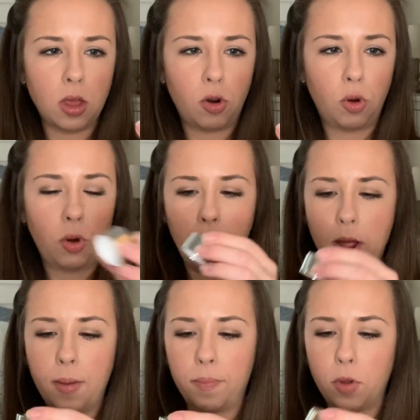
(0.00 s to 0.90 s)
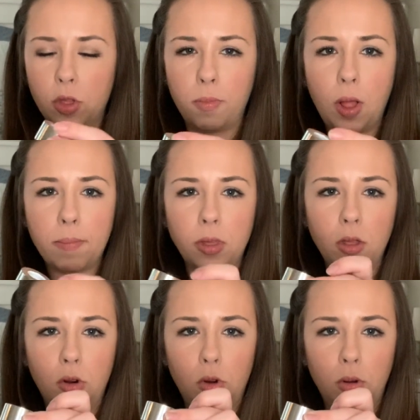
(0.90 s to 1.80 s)
little, plop the
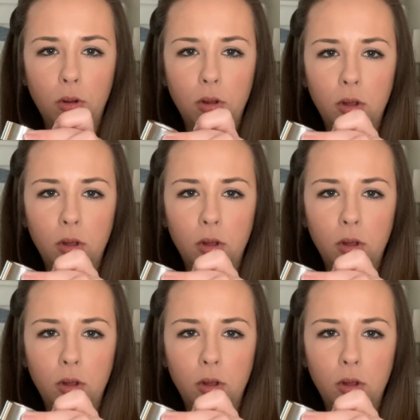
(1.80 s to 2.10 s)
little